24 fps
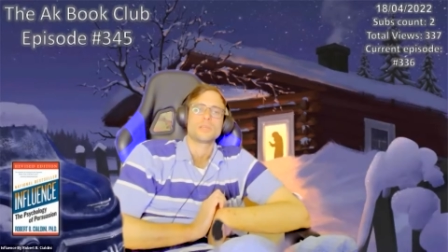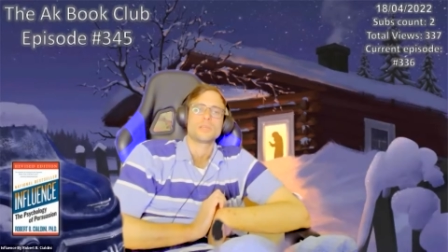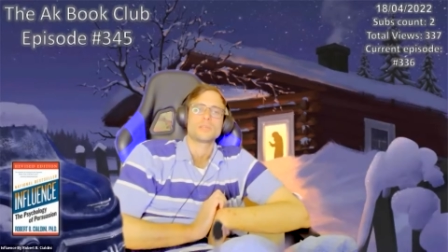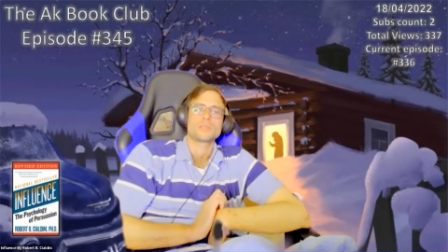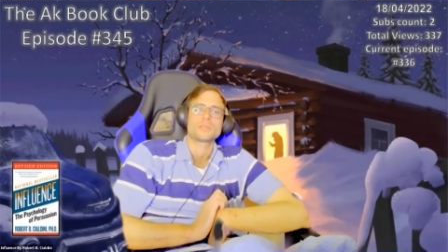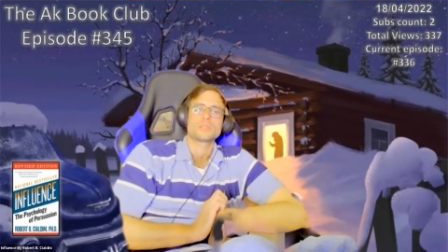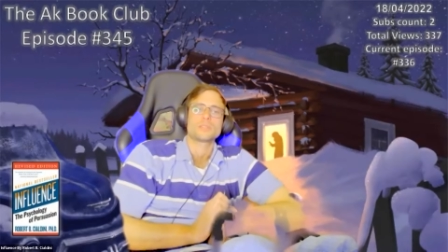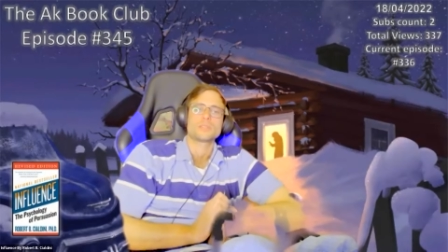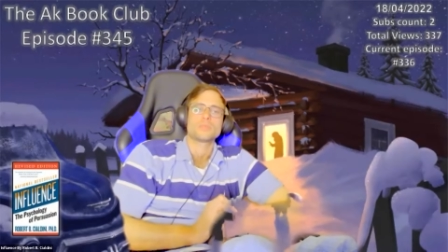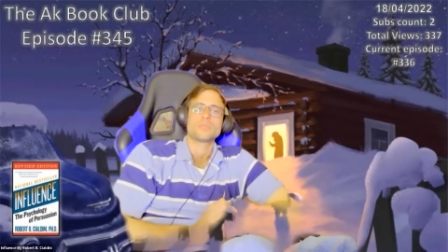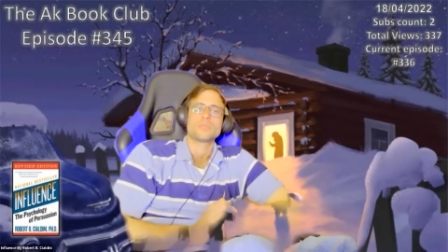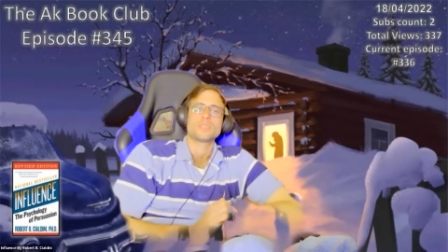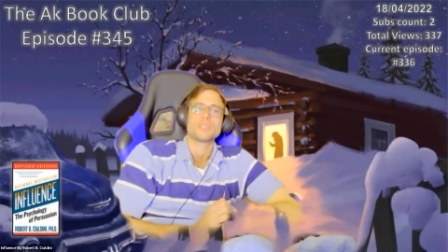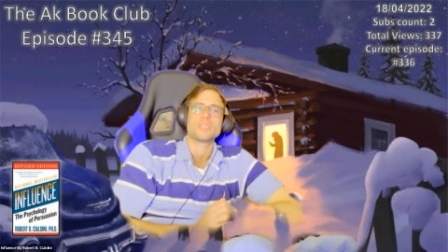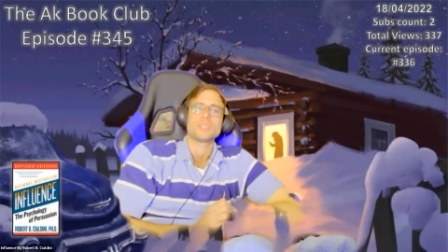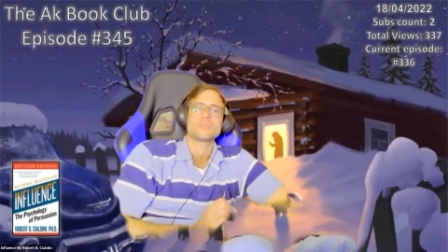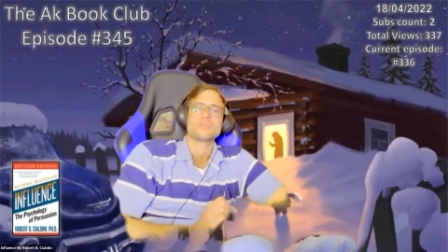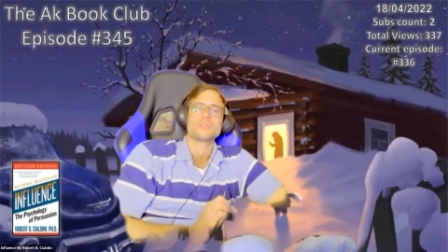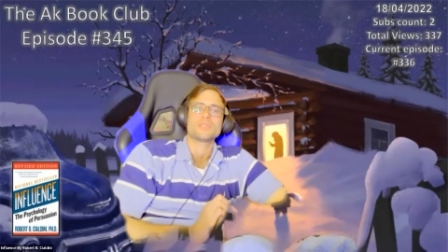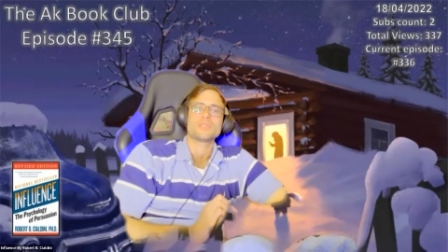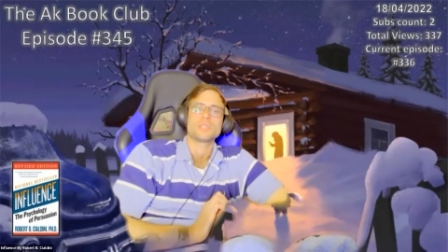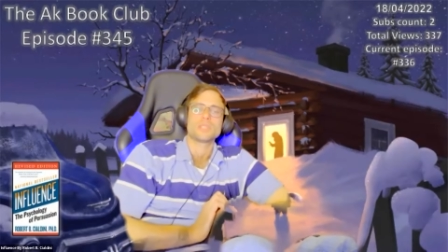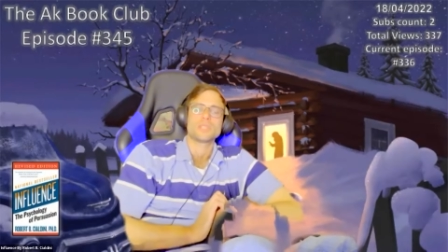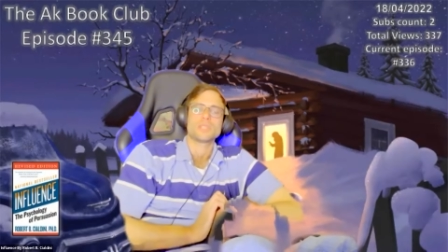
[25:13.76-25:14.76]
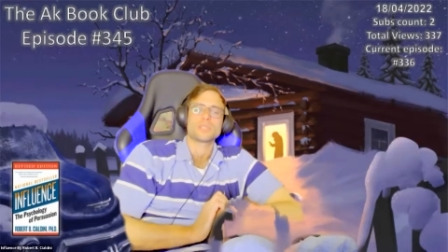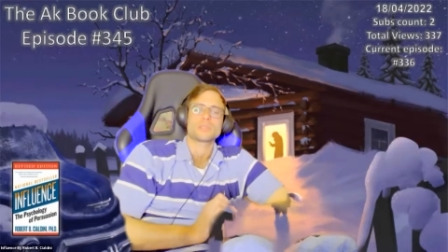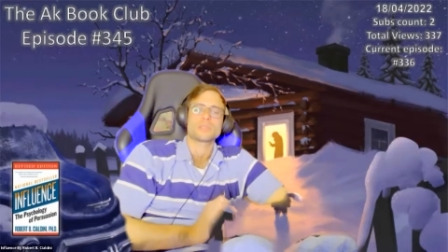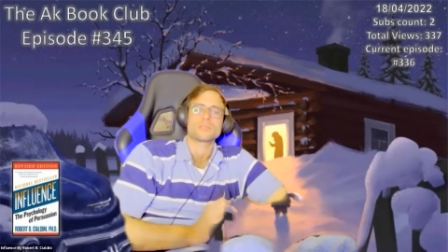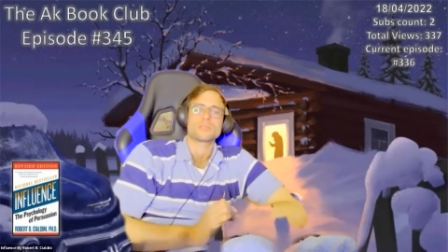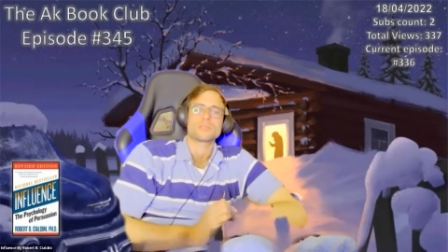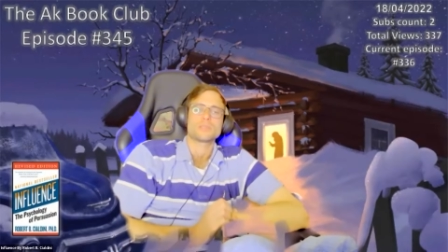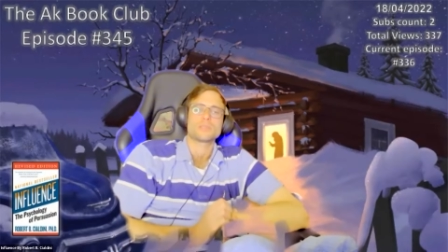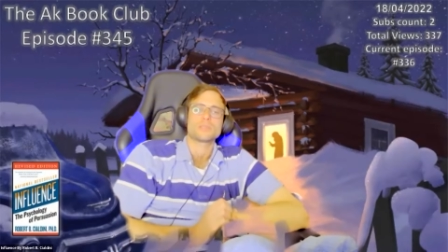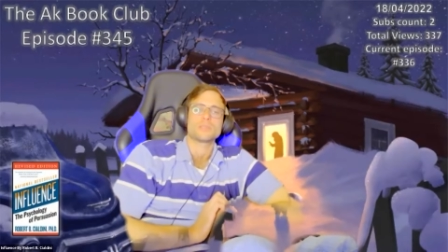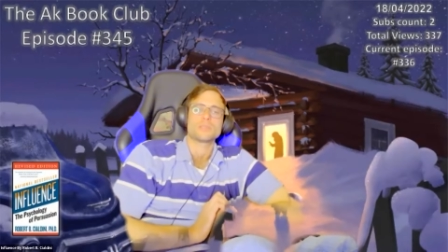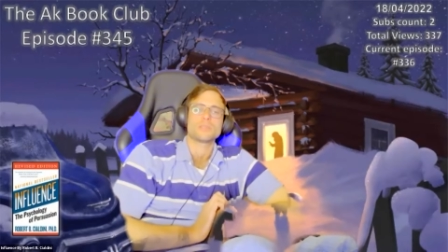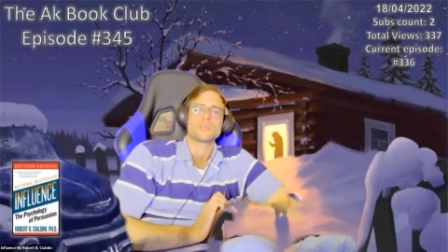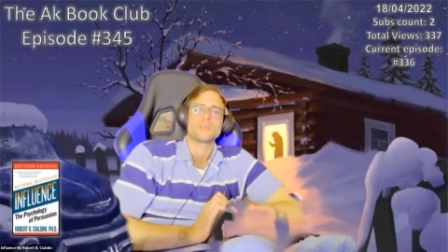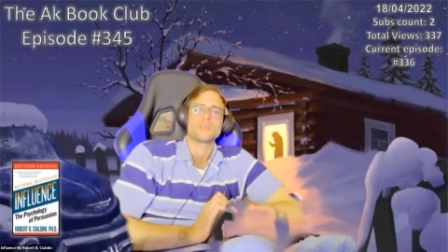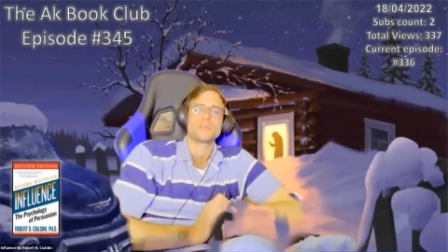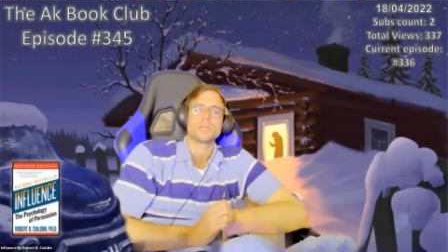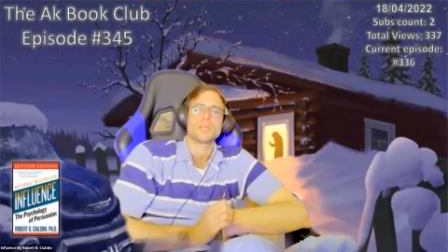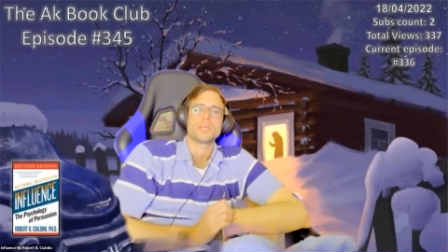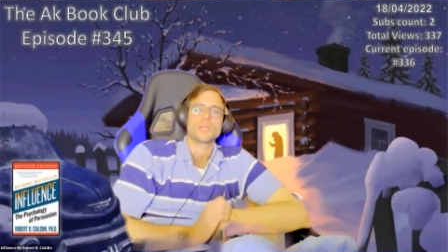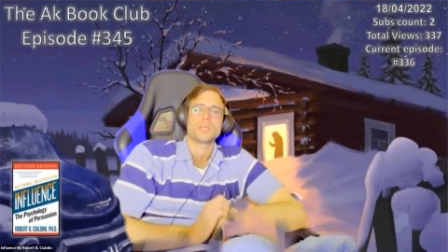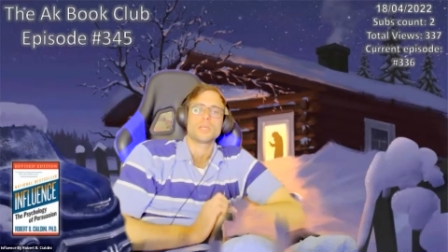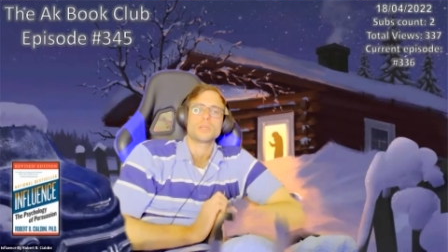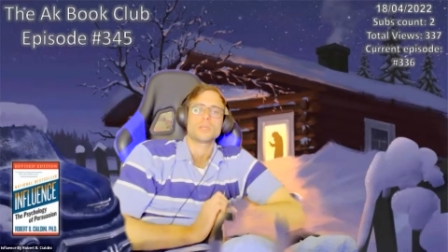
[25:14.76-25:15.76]
they believed in it.
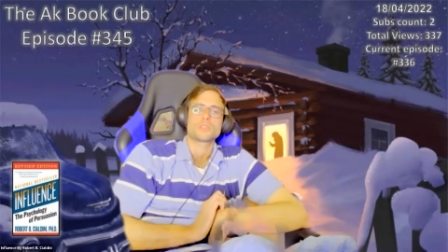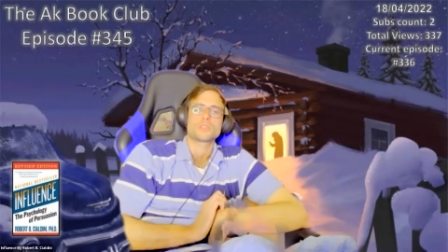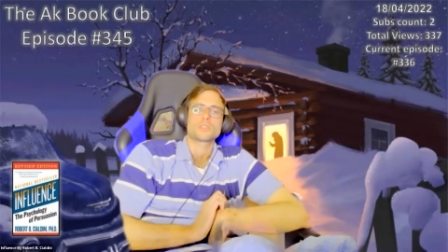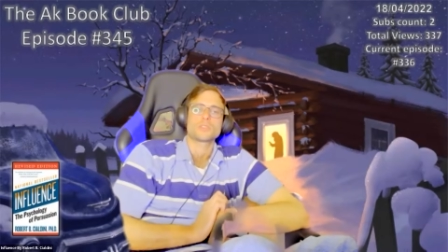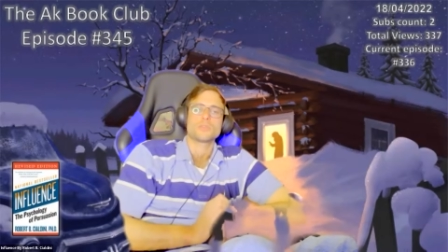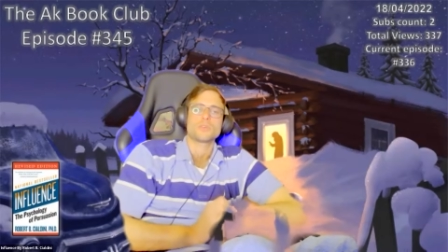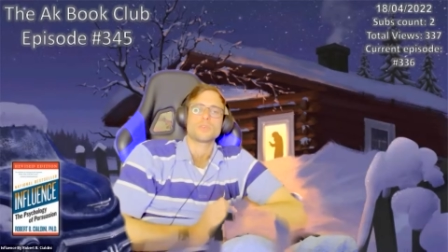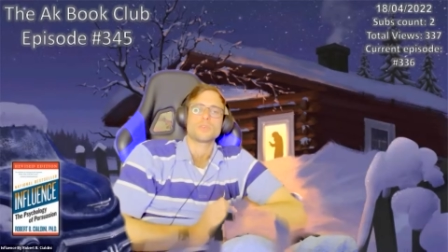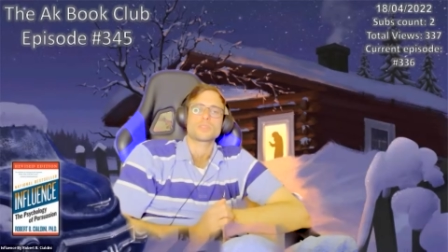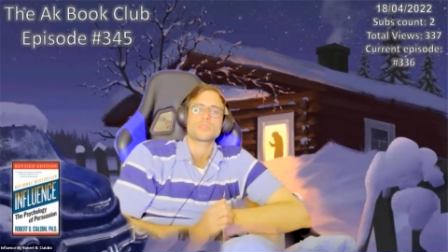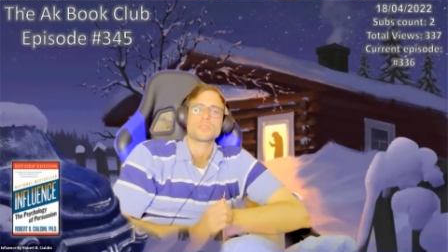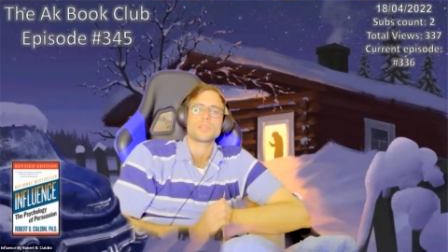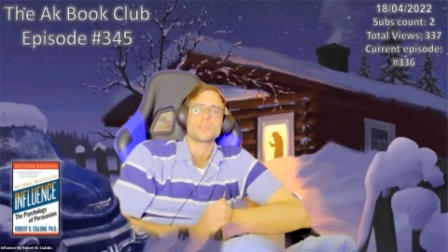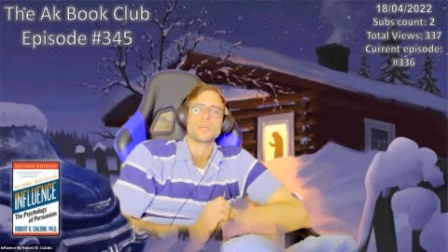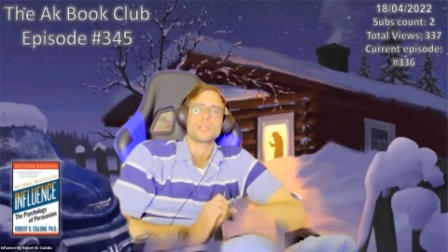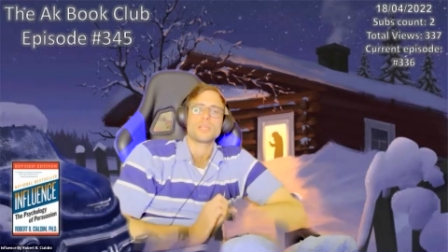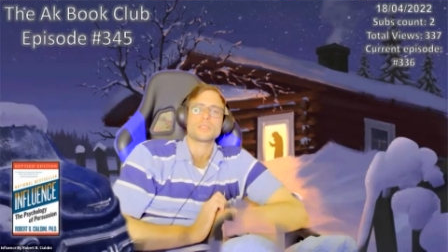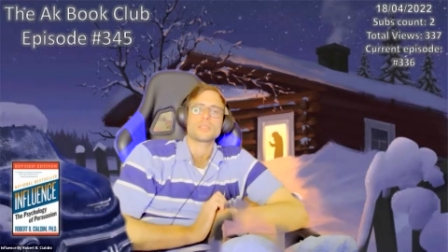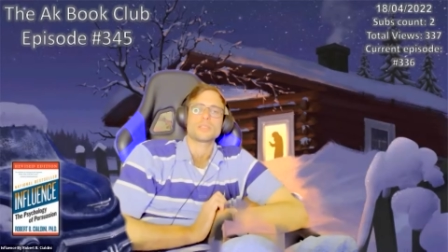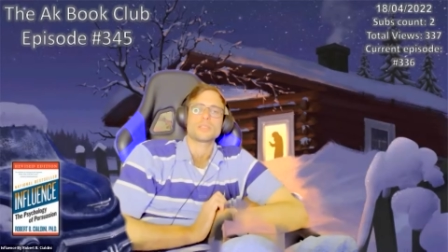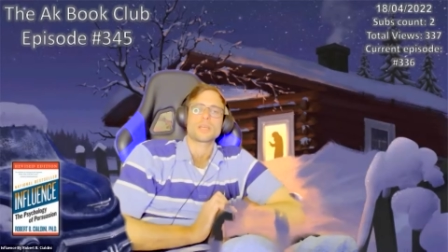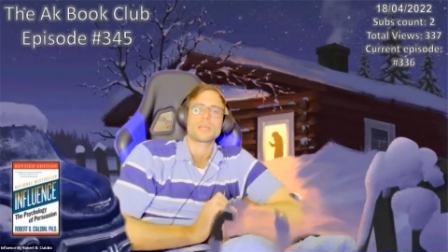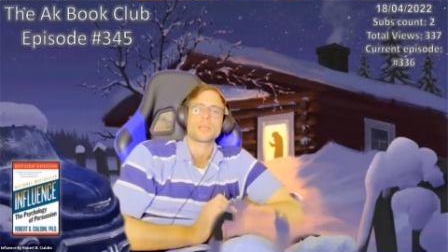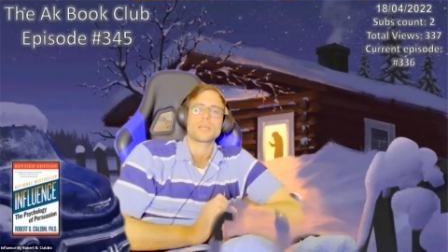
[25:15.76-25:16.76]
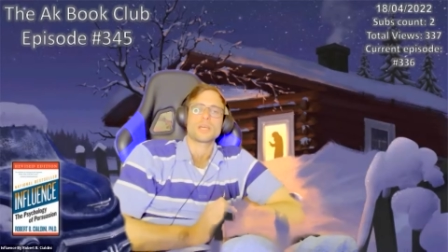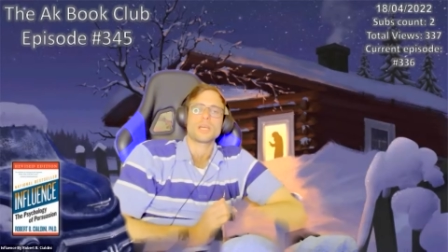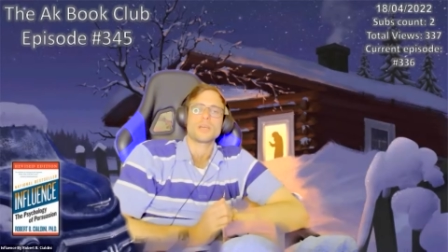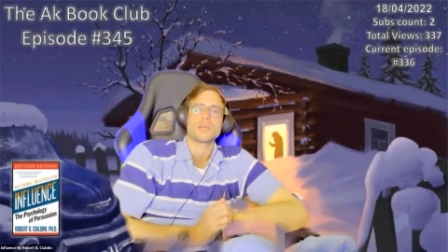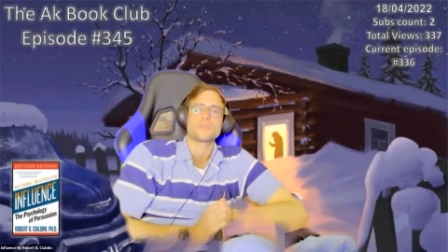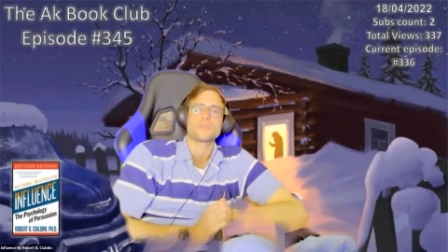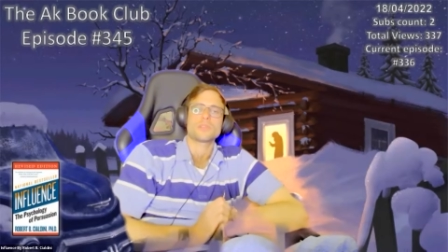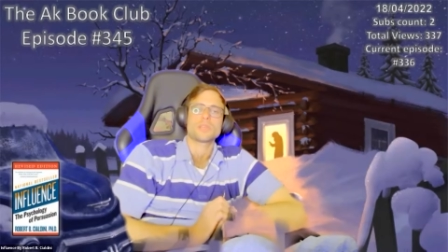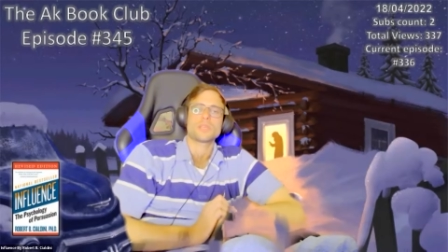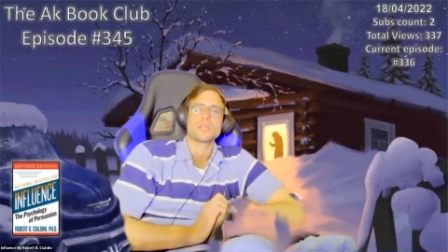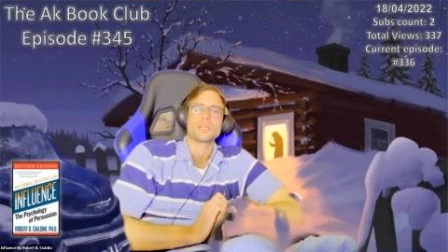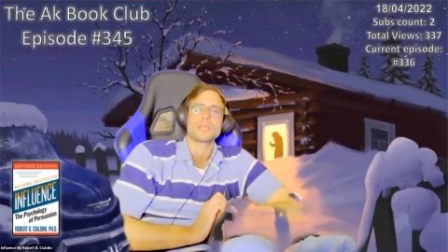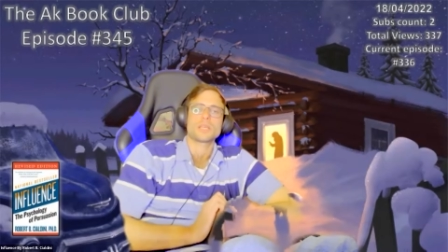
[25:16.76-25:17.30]
So when the letter arrived